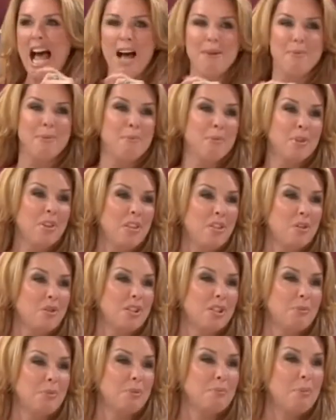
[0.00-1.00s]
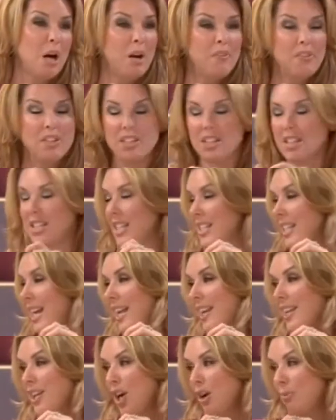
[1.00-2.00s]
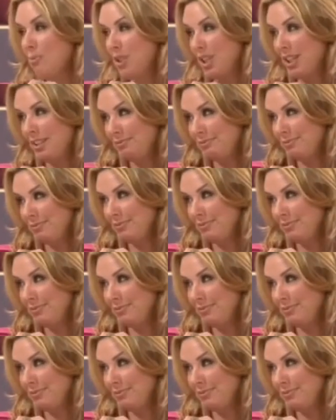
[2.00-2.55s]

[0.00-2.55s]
And my mother thought he was marvellous because he had a helicopter.